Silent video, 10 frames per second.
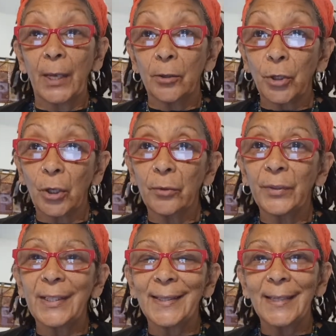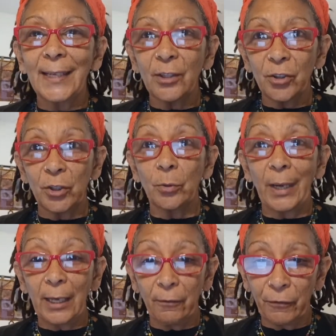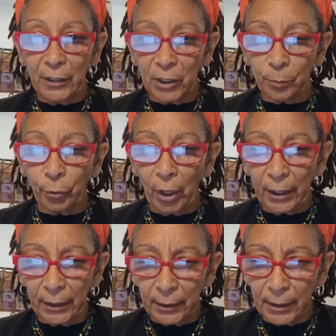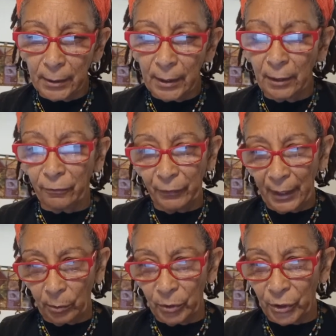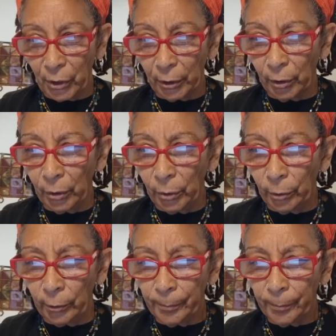turn this into a finished product if that was our goal.